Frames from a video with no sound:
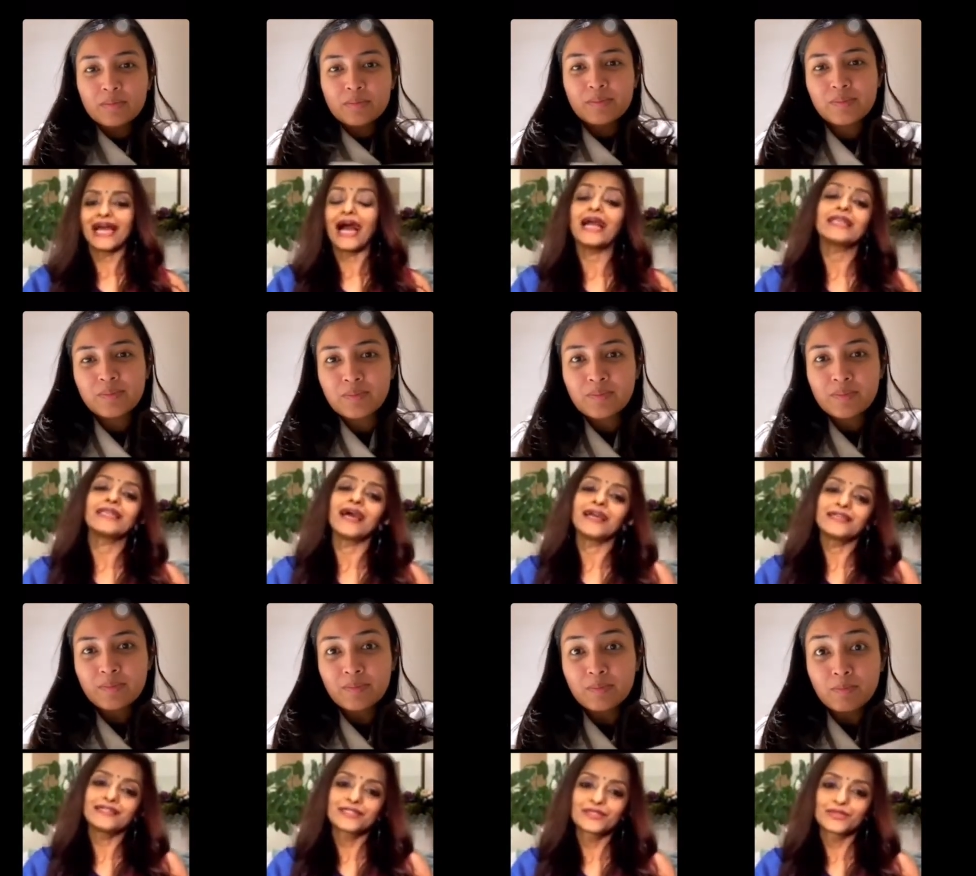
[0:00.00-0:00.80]
Speaker 1: like
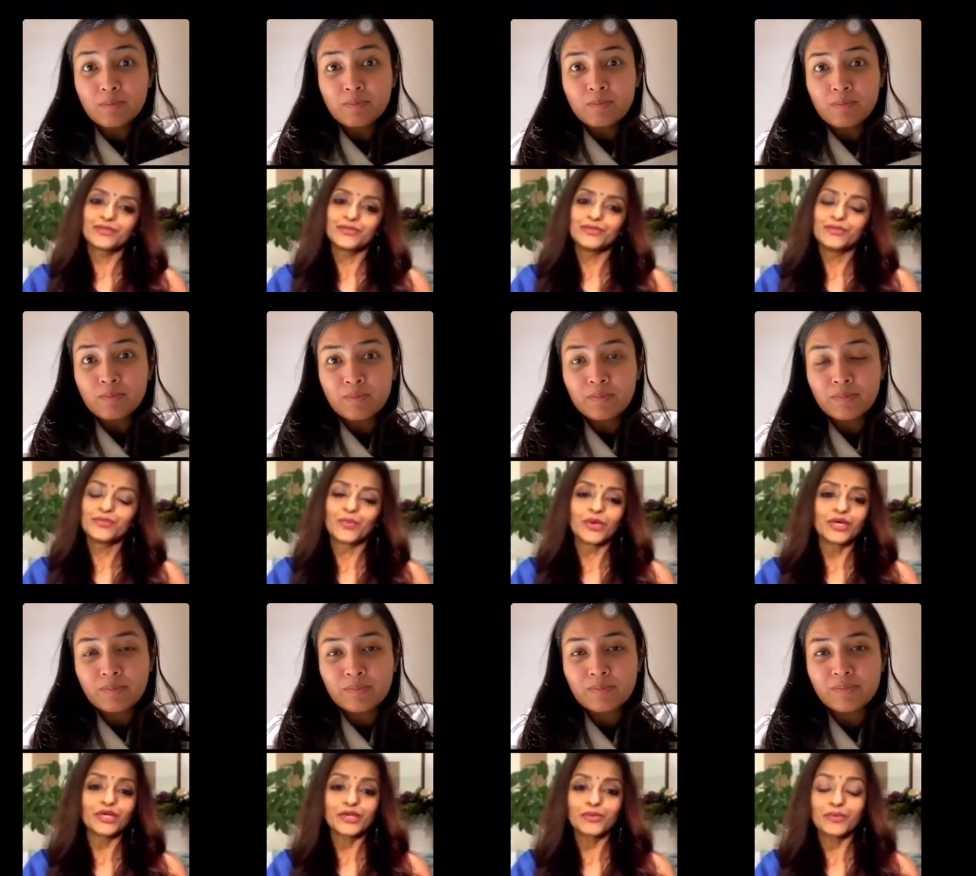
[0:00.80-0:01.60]
to work
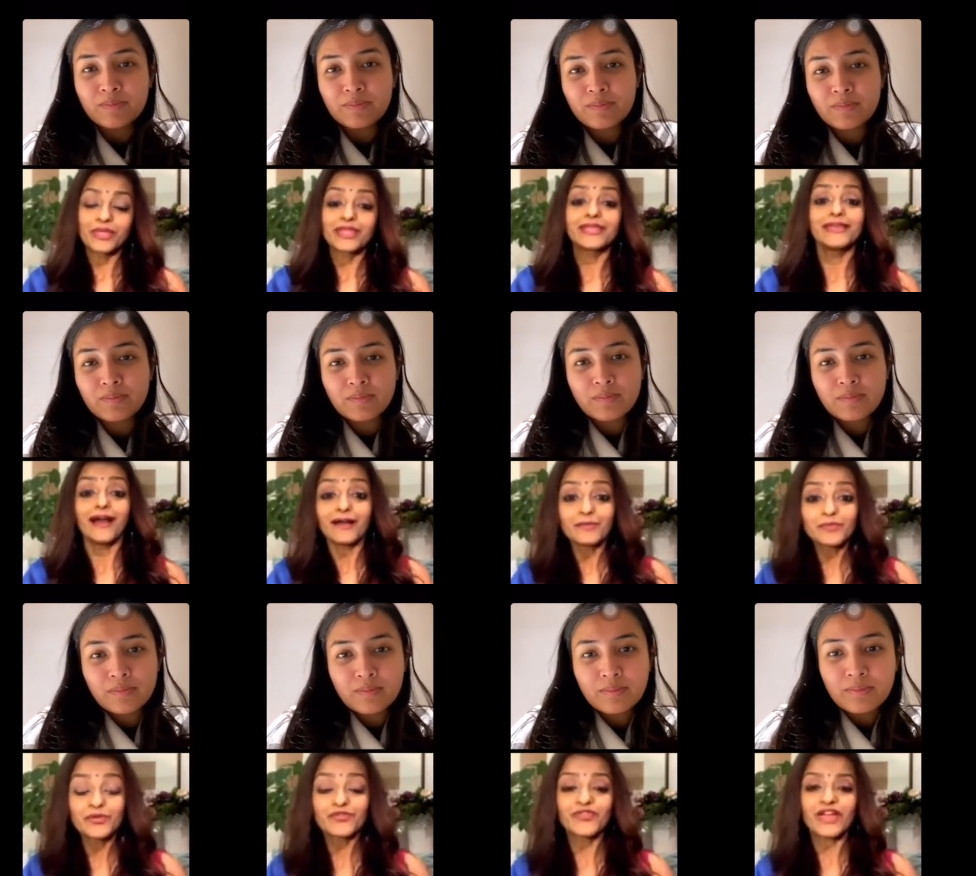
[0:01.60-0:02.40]
with young
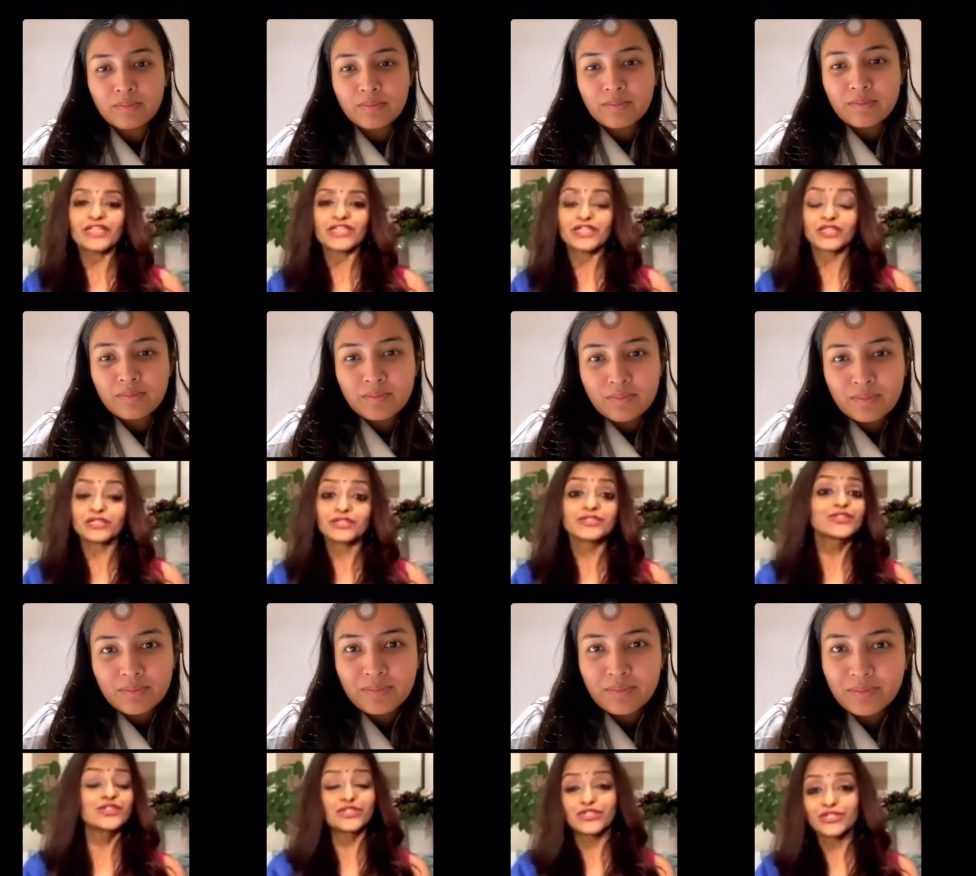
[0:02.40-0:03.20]
professionals,
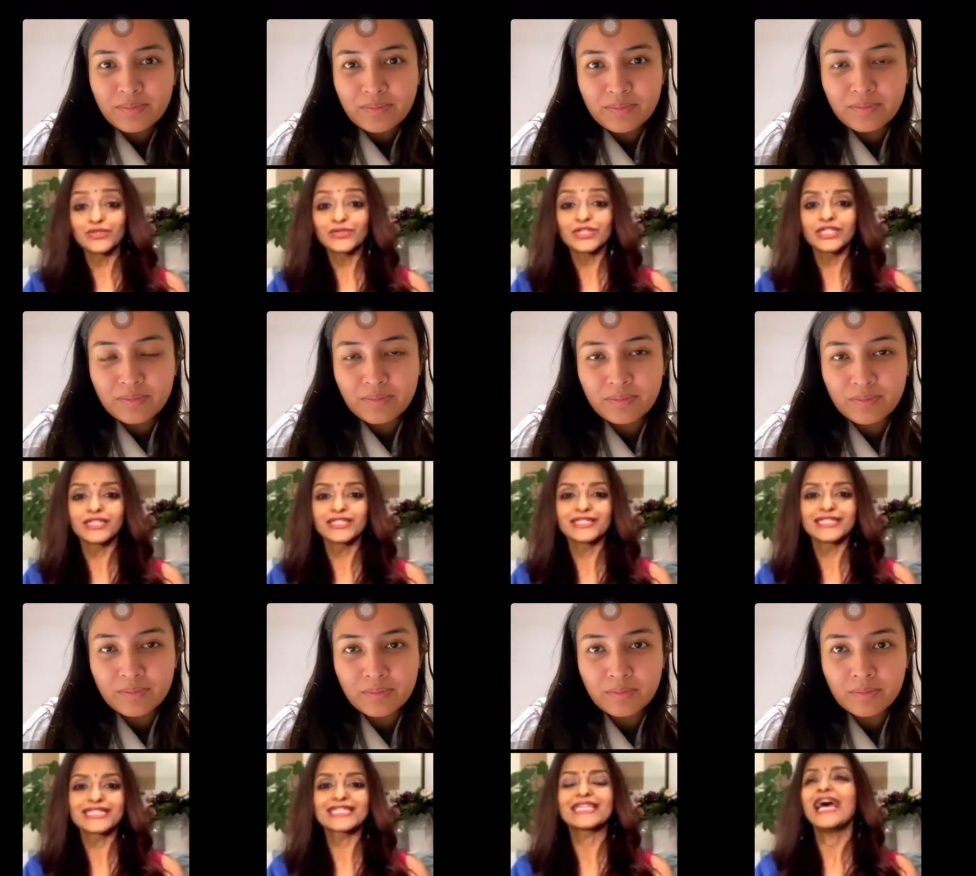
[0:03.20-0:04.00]
students,
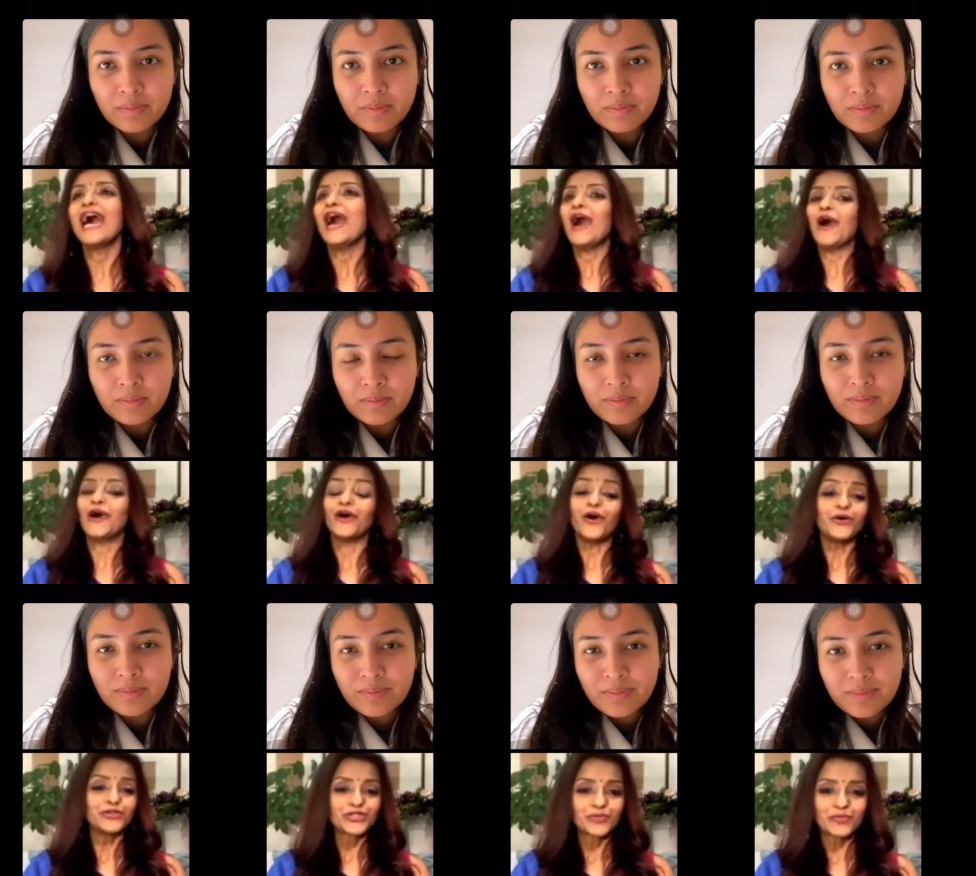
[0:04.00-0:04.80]

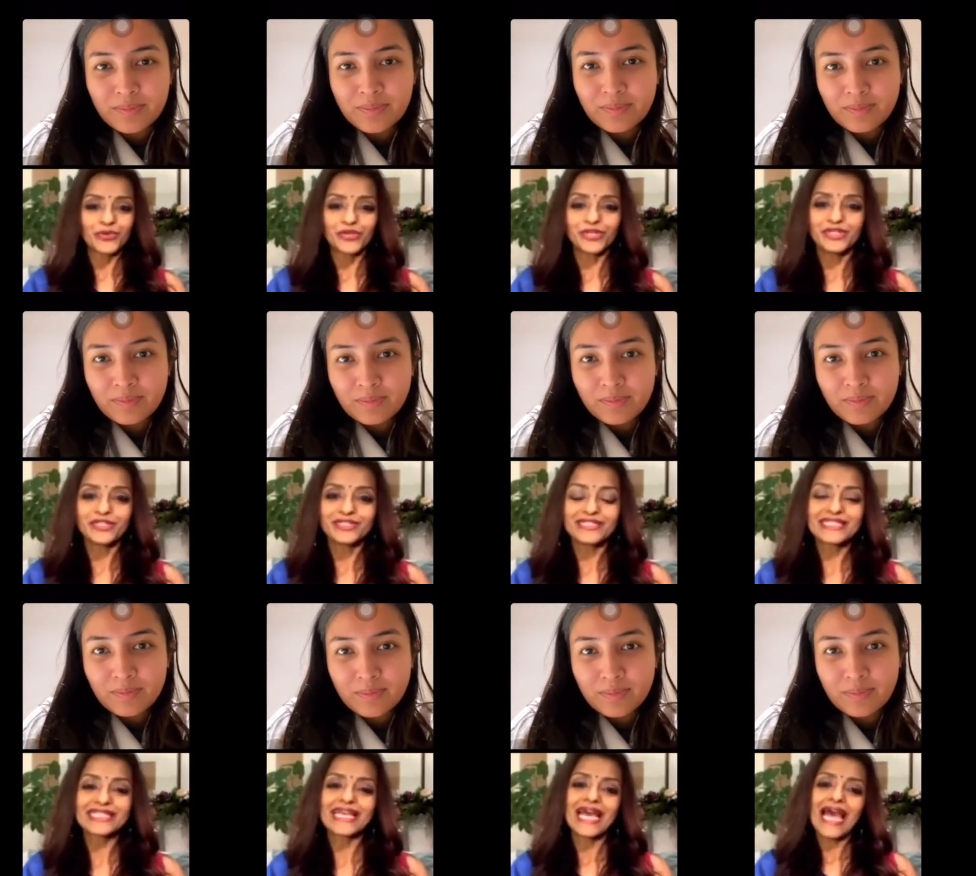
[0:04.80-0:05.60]
entrepreneurs,
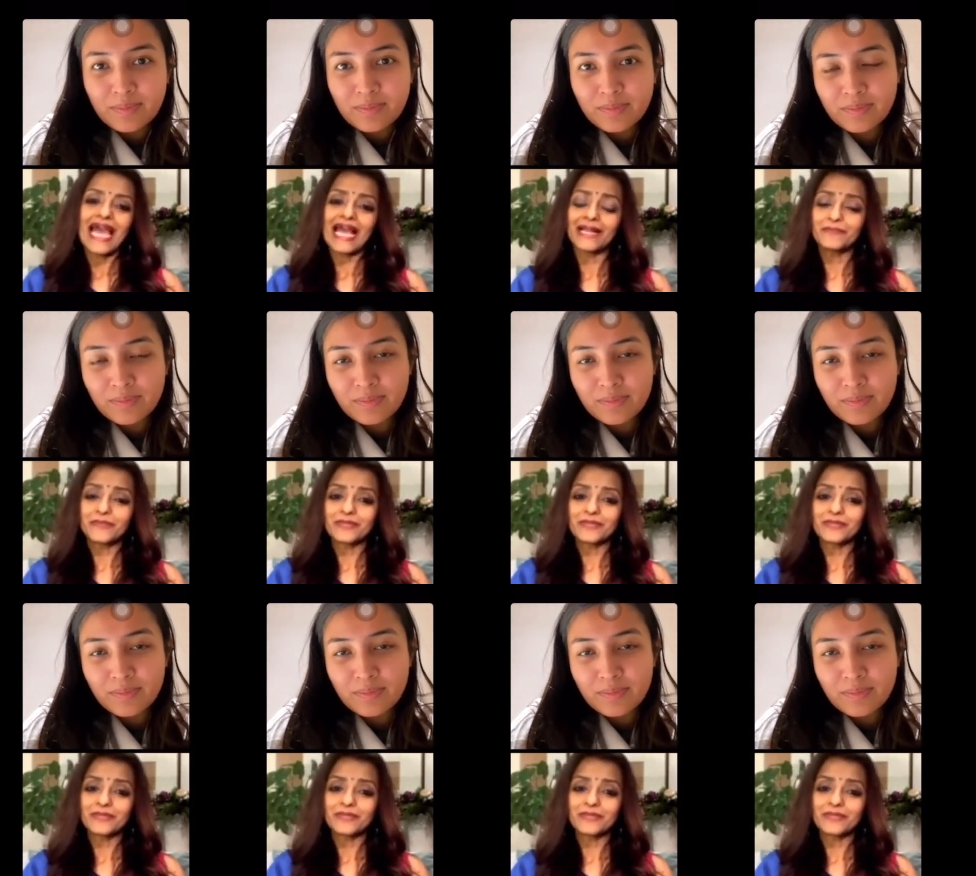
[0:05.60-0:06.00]
help them